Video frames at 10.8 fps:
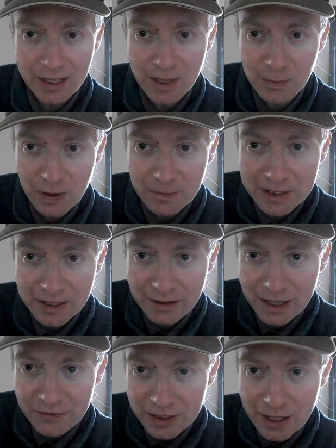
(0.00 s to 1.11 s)
they probably don't
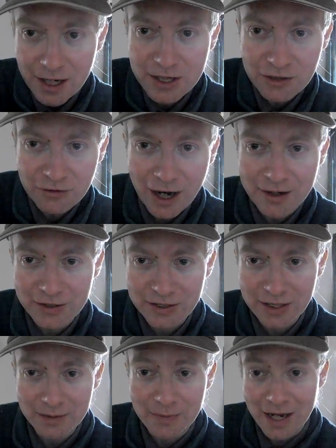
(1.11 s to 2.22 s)
have to use the roads
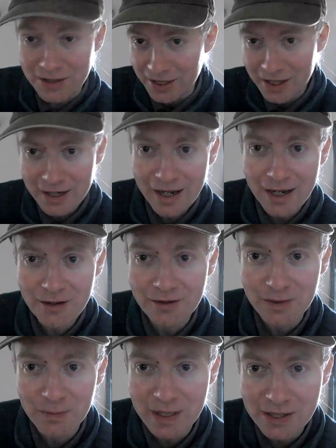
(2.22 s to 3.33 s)
too much. They're not
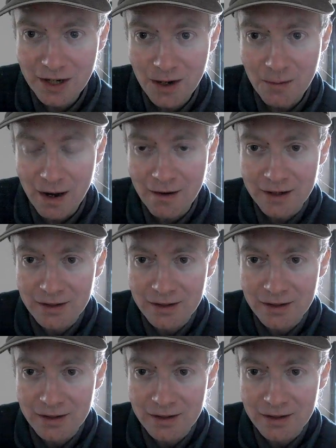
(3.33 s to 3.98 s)
going to be too worried.